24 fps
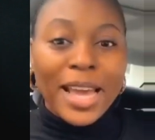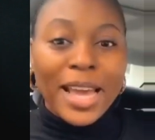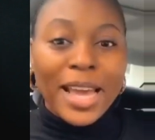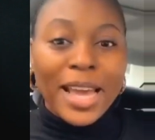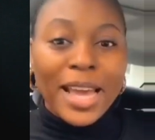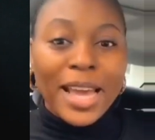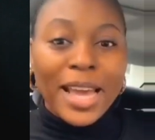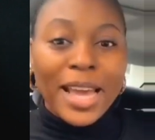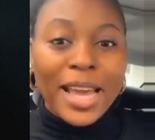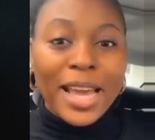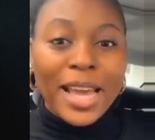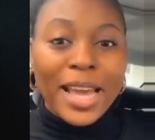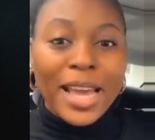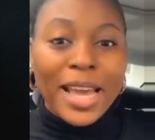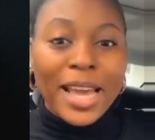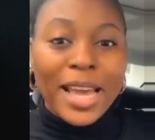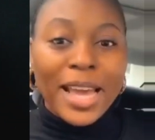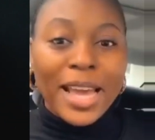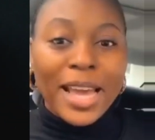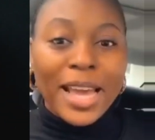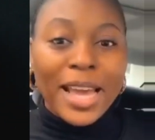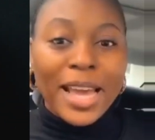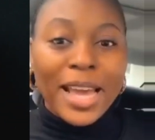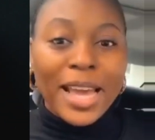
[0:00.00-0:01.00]

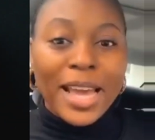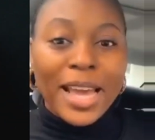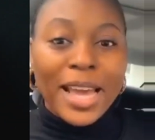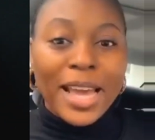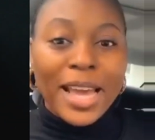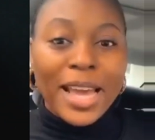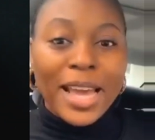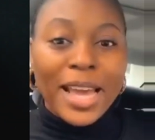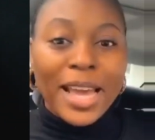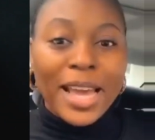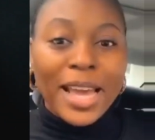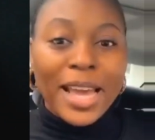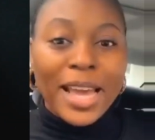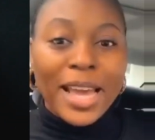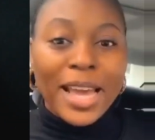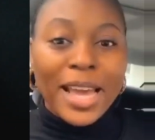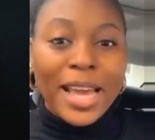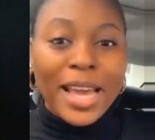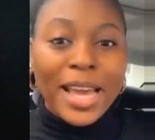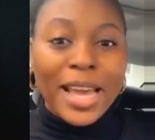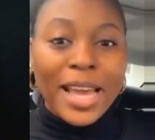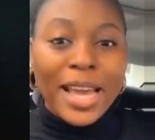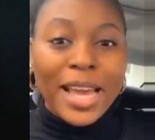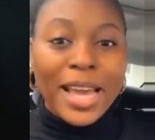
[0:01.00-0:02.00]

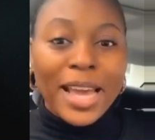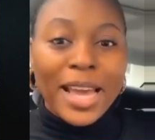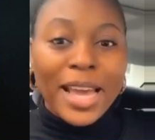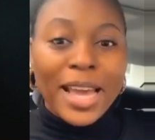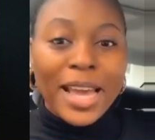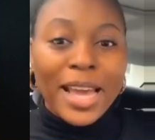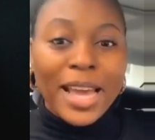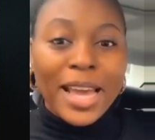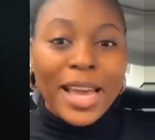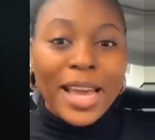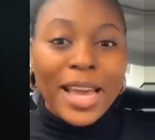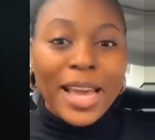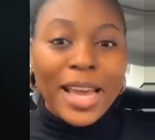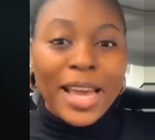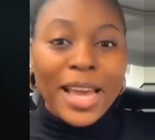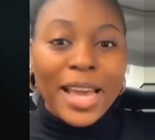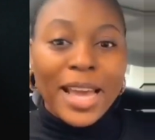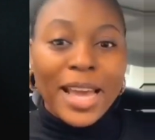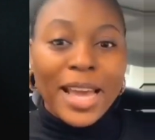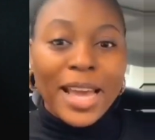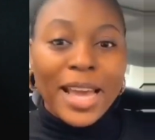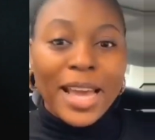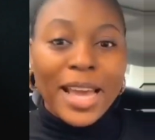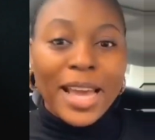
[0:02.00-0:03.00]

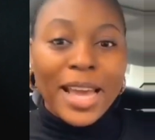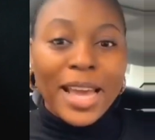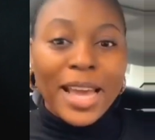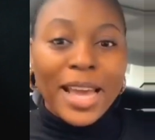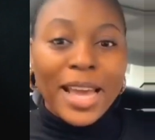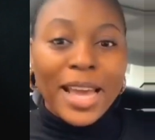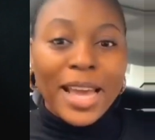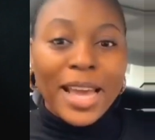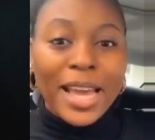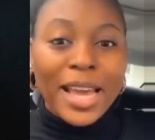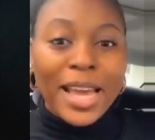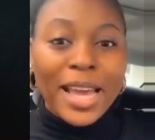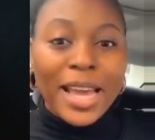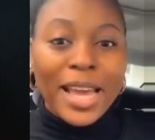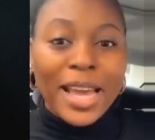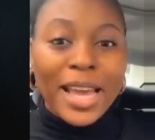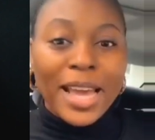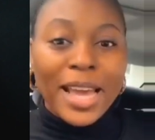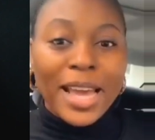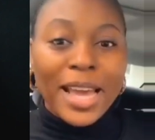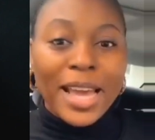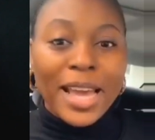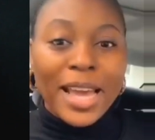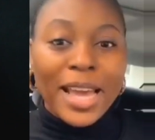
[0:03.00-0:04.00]

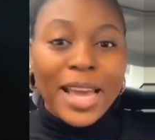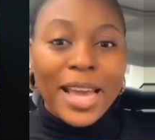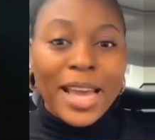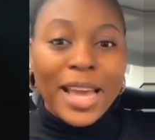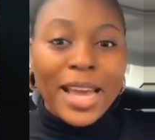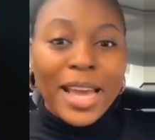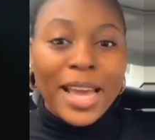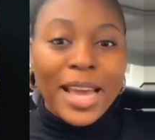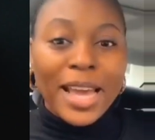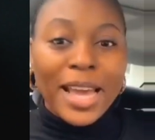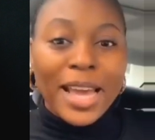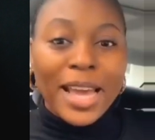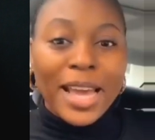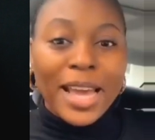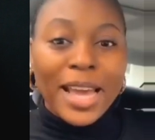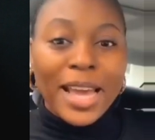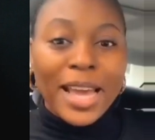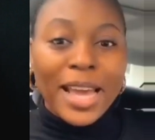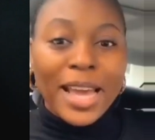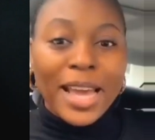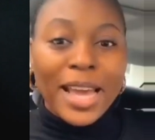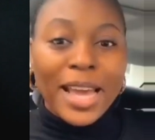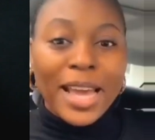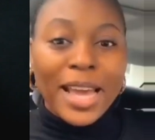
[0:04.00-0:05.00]

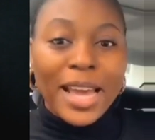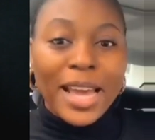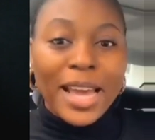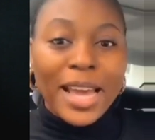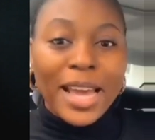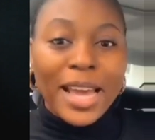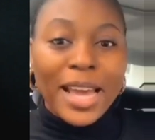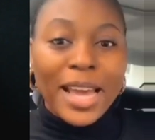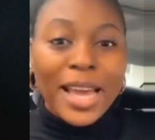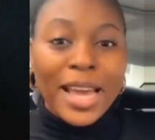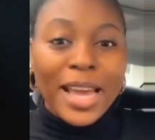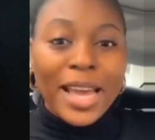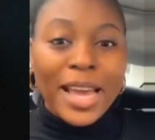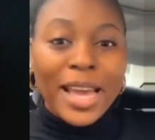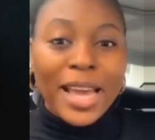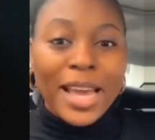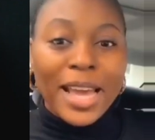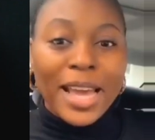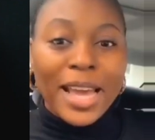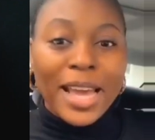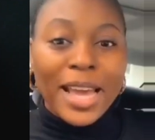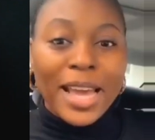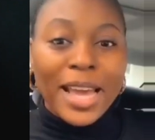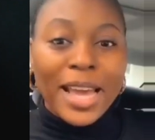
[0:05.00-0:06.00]

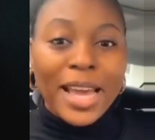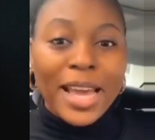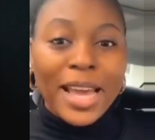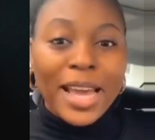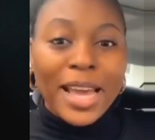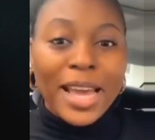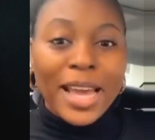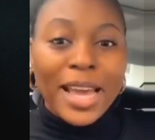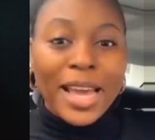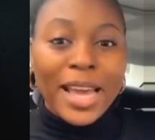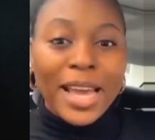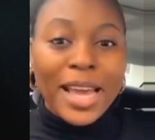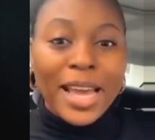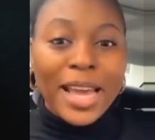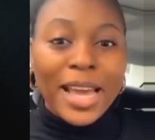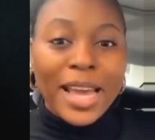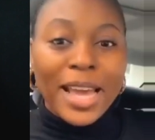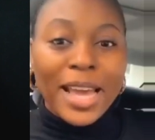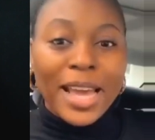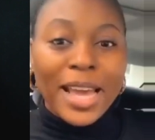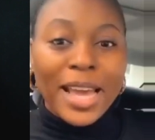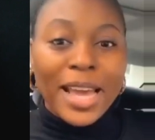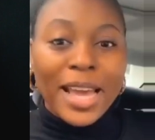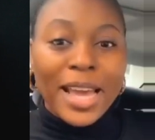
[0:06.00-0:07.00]

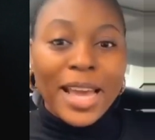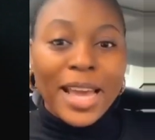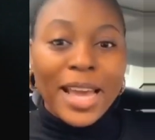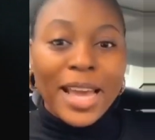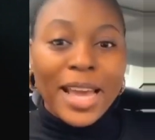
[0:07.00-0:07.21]
This person isn't speaking.